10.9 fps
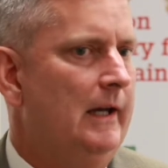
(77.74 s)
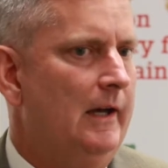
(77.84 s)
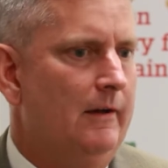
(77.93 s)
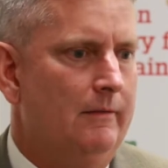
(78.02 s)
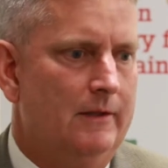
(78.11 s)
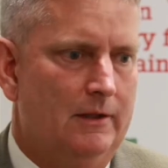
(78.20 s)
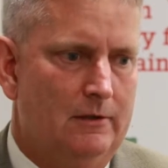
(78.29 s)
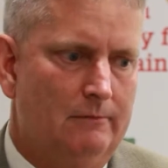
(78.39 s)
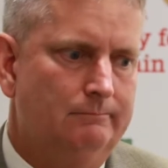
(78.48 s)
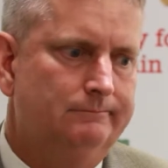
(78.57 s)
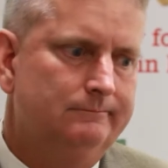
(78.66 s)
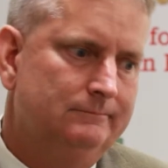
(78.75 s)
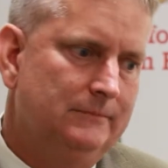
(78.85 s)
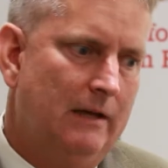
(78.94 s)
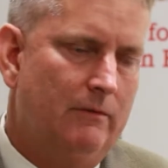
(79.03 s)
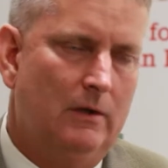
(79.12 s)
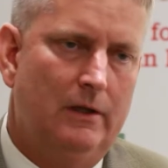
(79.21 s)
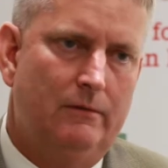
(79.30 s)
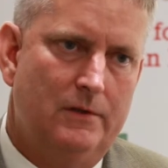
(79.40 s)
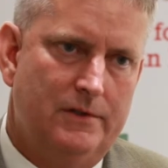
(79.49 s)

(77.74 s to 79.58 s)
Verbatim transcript: uh, their level of